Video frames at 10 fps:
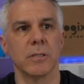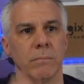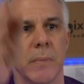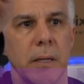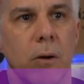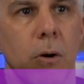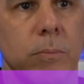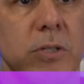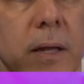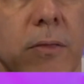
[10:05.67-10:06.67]
an
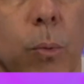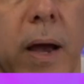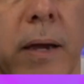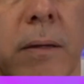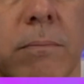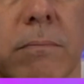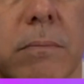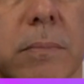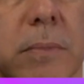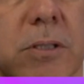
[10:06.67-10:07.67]
arm's length away.
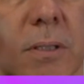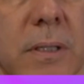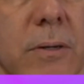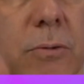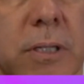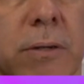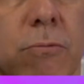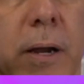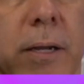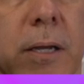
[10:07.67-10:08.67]
It's literally
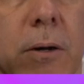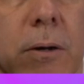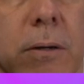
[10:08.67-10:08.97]
right here.